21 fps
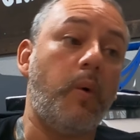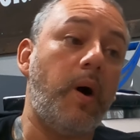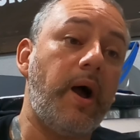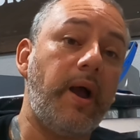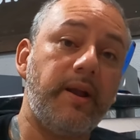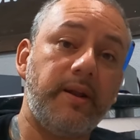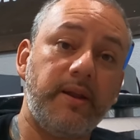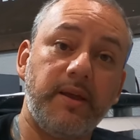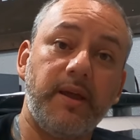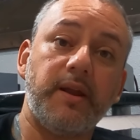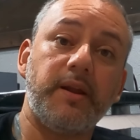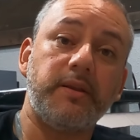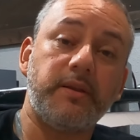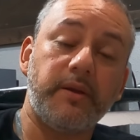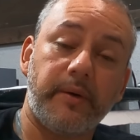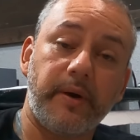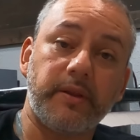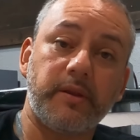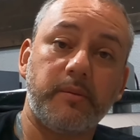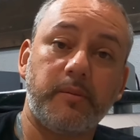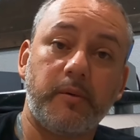why to get a
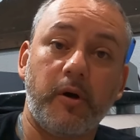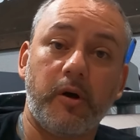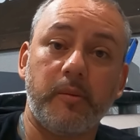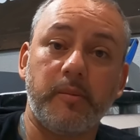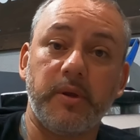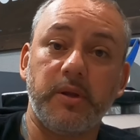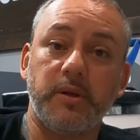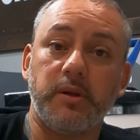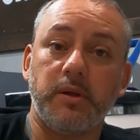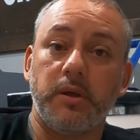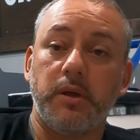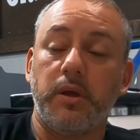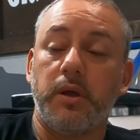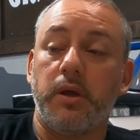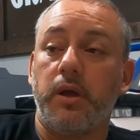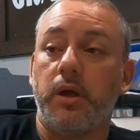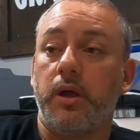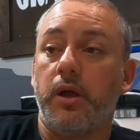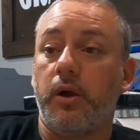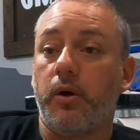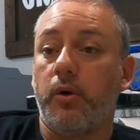direct-to-garment,
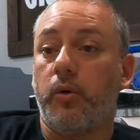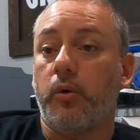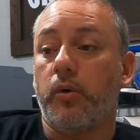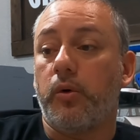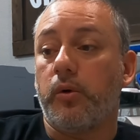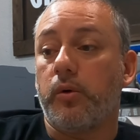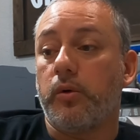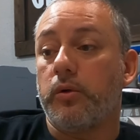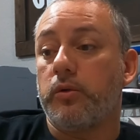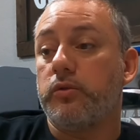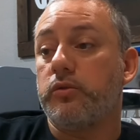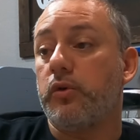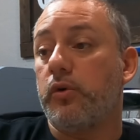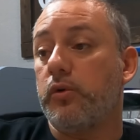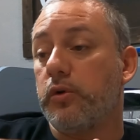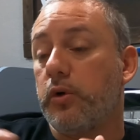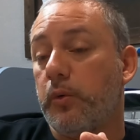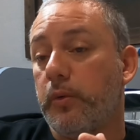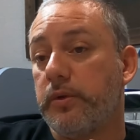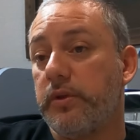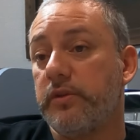or
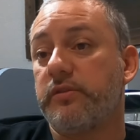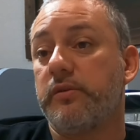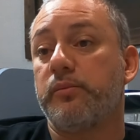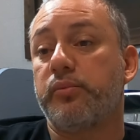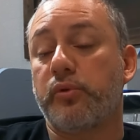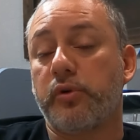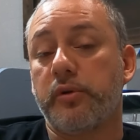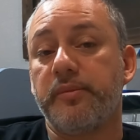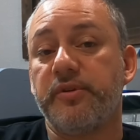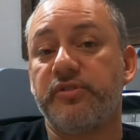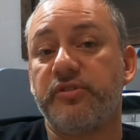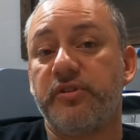don't go with this embroidery